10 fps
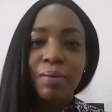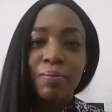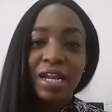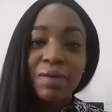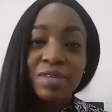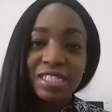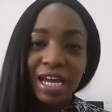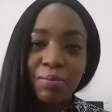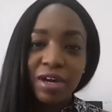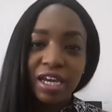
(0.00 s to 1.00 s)
My name is
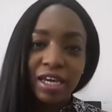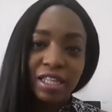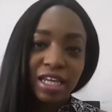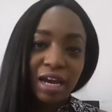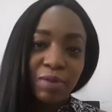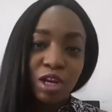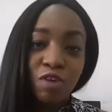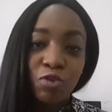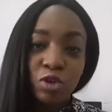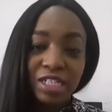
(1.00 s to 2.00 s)
Lakwe. I'm a
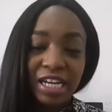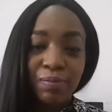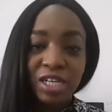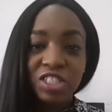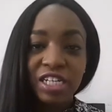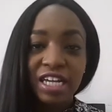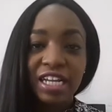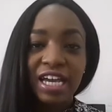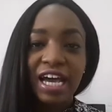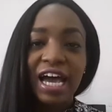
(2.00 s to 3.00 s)
love coach, like I mentioned
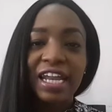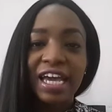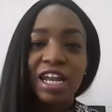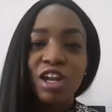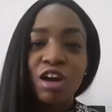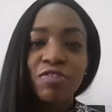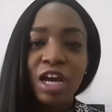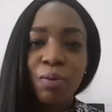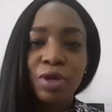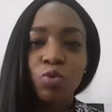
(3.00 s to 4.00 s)
earlier, and I love
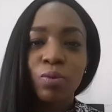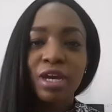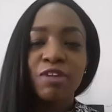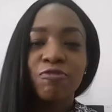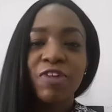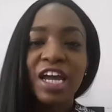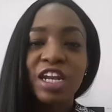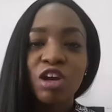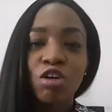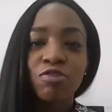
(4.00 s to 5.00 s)
helping women
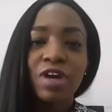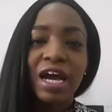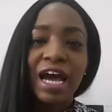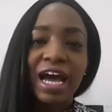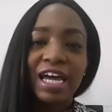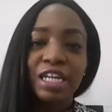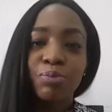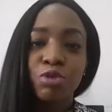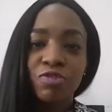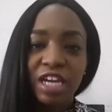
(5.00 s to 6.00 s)
find love and
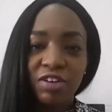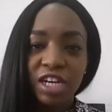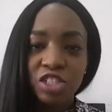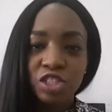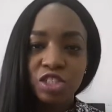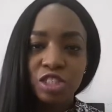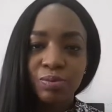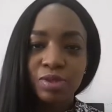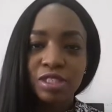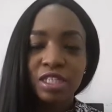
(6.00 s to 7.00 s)
improve their
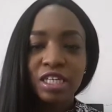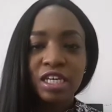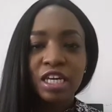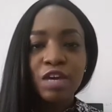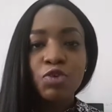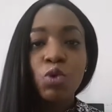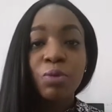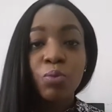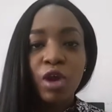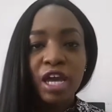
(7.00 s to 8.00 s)
relationships. If you
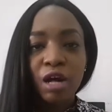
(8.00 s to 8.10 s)
want more